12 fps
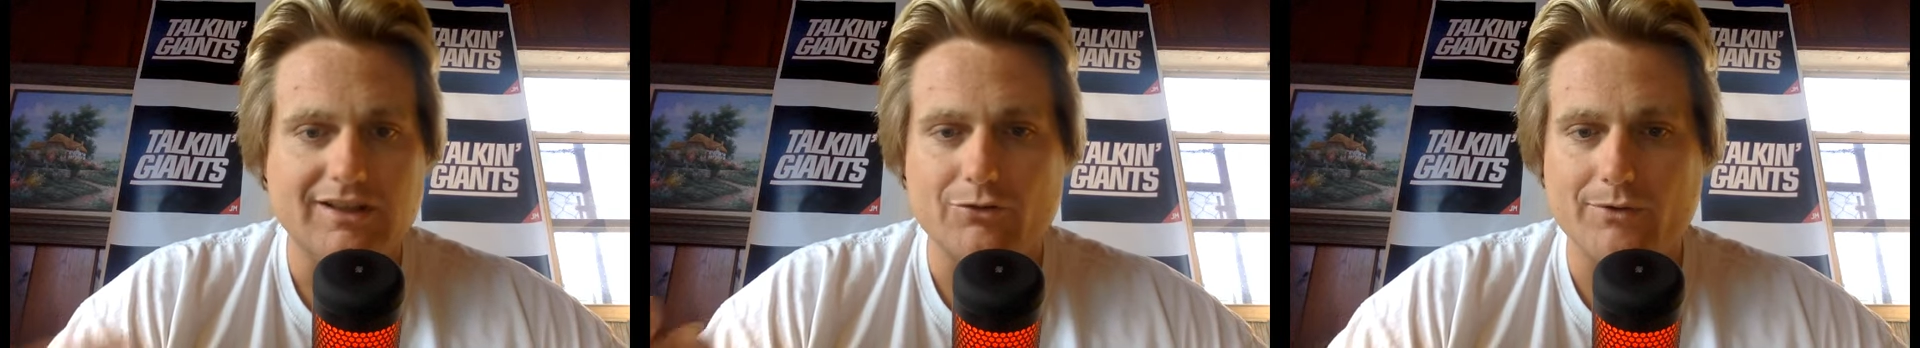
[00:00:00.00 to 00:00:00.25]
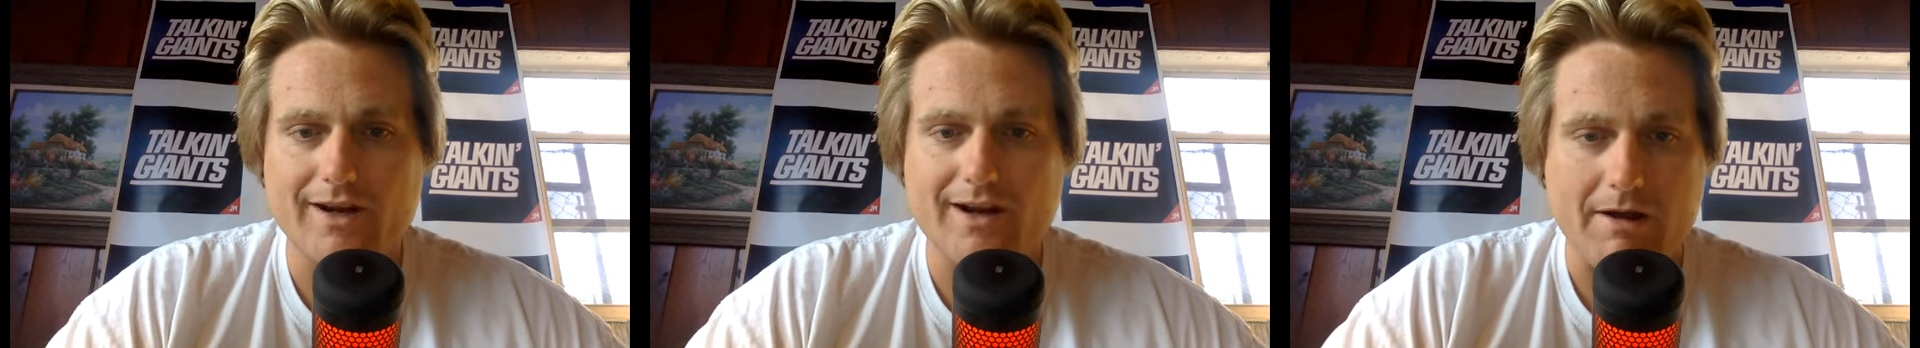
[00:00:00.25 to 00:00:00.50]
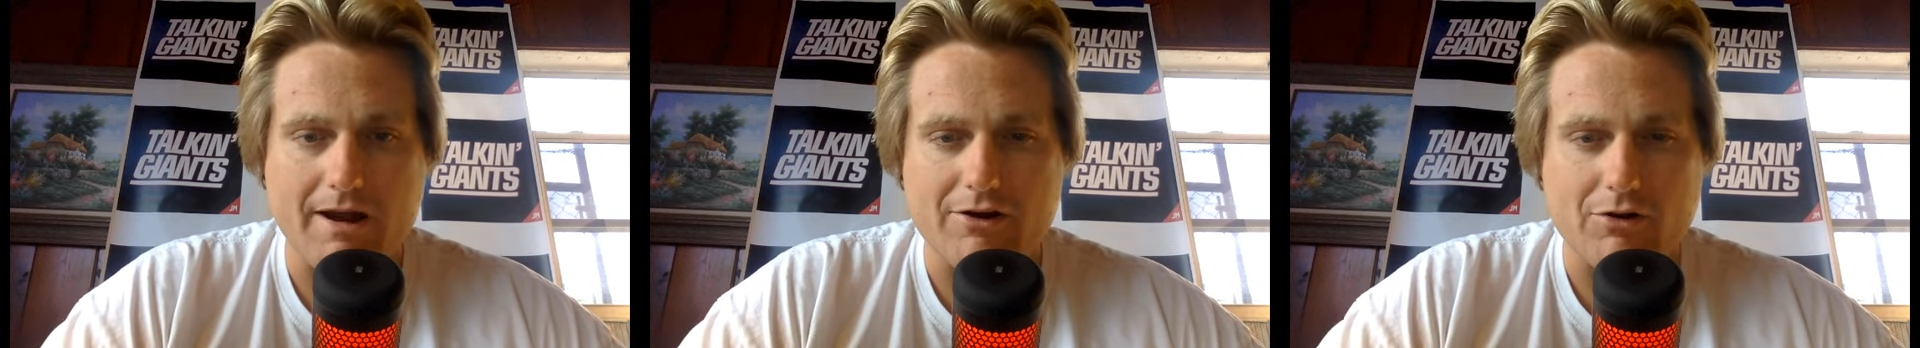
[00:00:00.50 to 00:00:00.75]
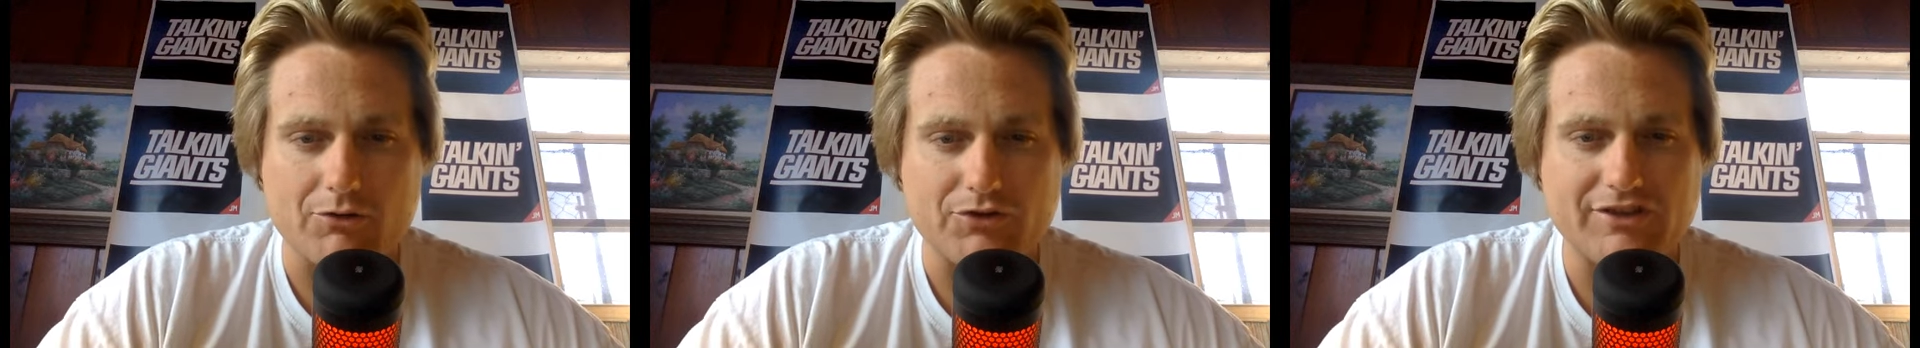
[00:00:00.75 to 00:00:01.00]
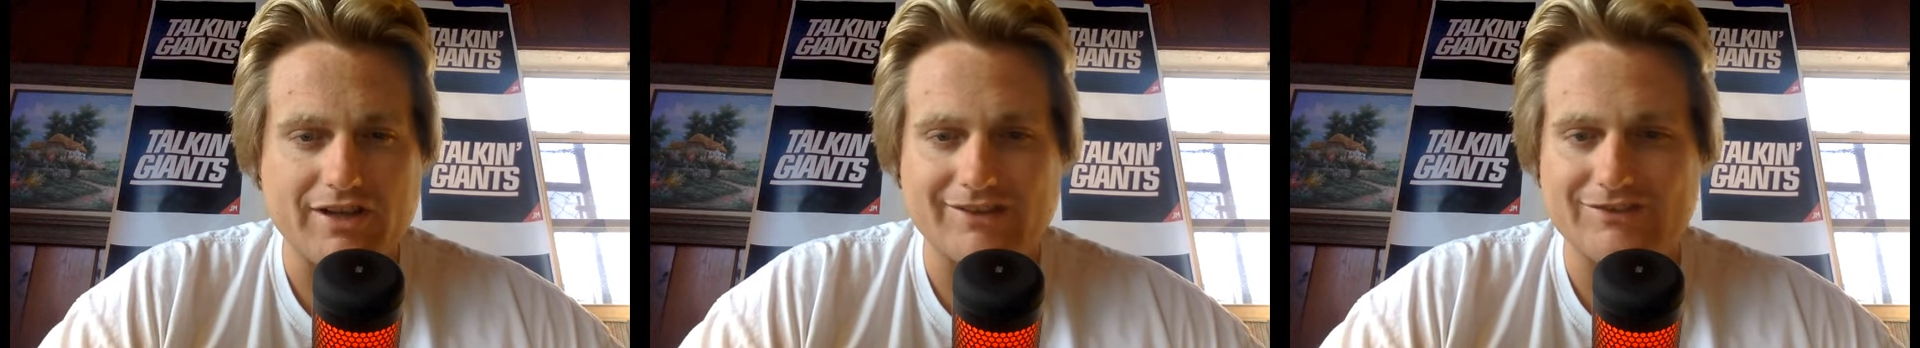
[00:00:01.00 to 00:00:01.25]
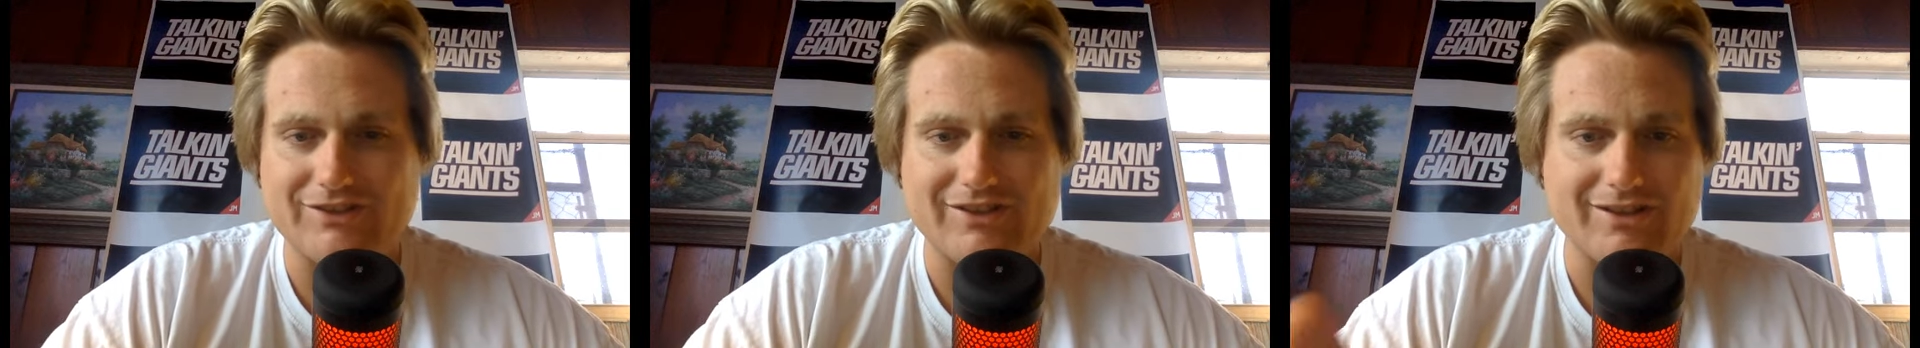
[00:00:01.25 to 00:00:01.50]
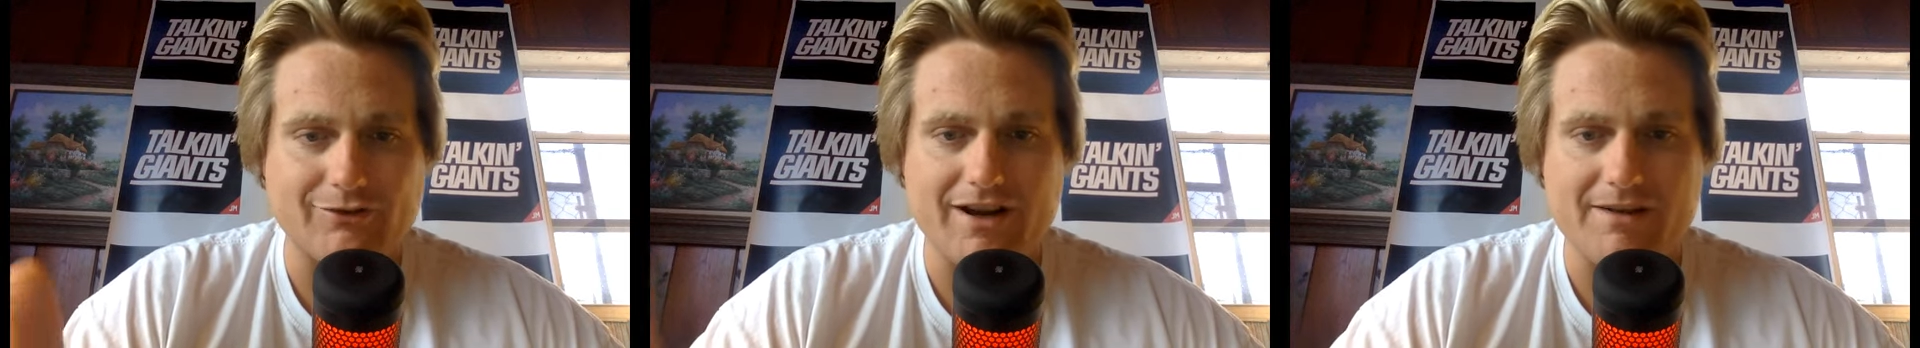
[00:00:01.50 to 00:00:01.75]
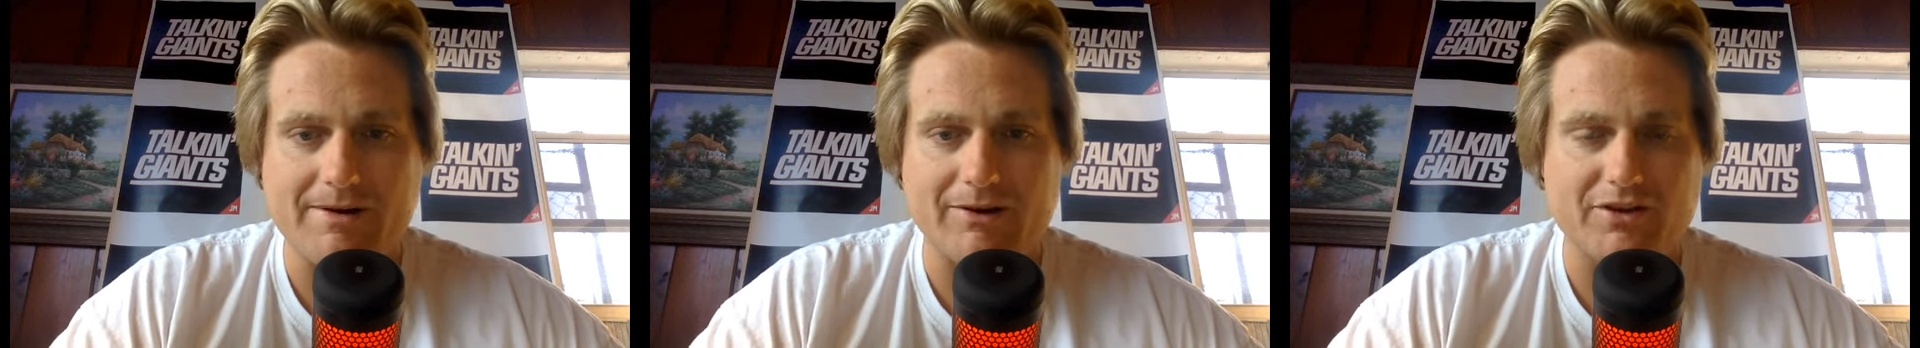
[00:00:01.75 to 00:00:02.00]
Graham Harrell, the Texas
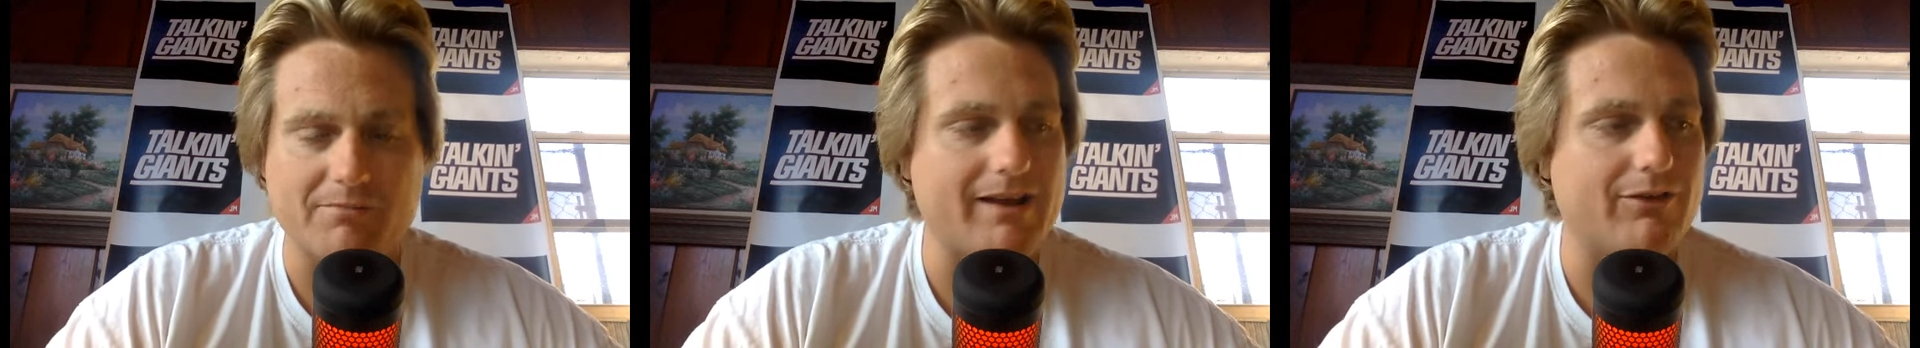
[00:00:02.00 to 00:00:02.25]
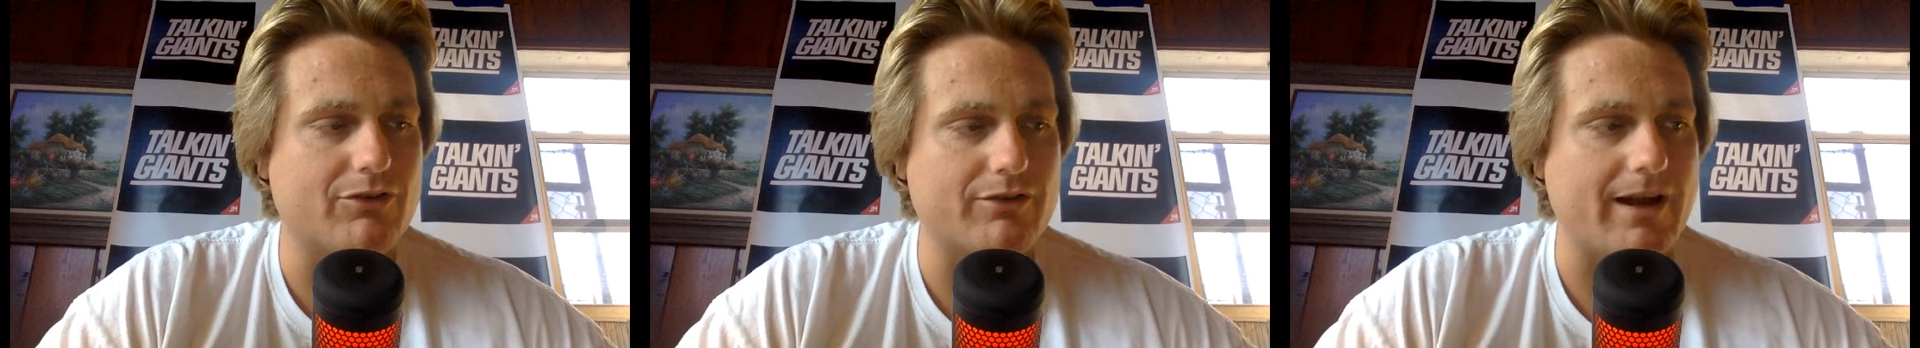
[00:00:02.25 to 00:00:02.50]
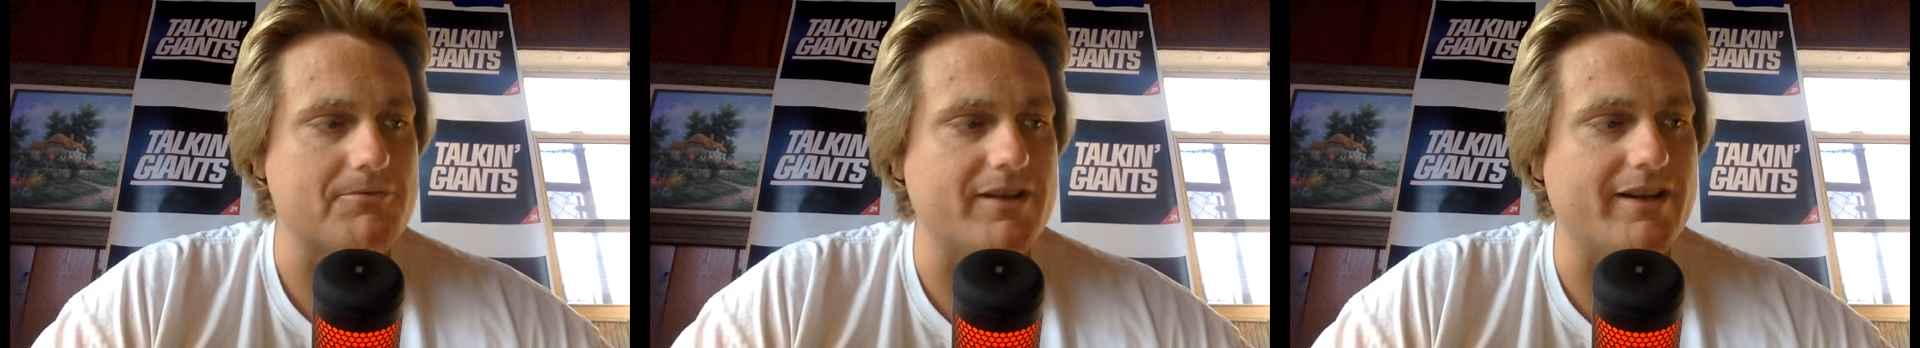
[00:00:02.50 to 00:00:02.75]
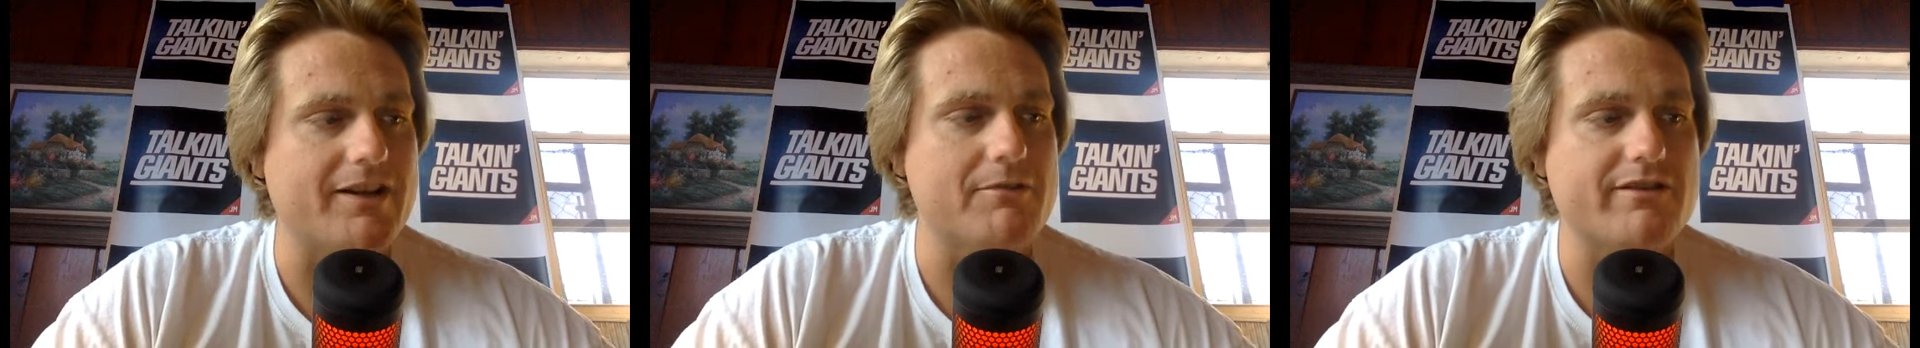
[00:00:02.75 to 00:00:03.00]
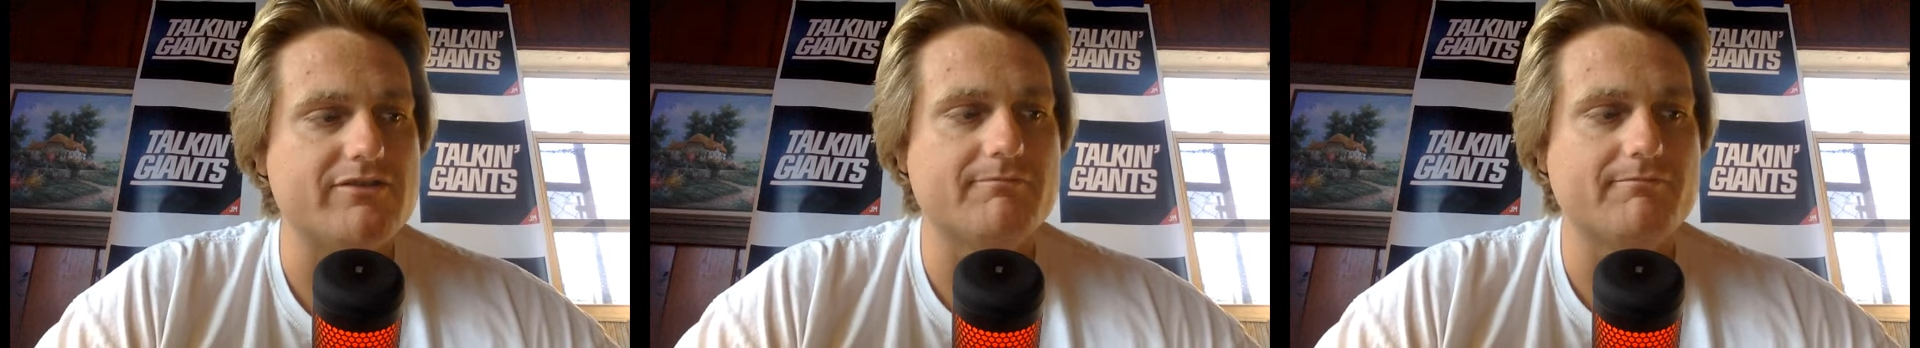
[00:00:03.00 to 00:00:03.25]
Graham Harrell and Michael Crabtree. Anyways,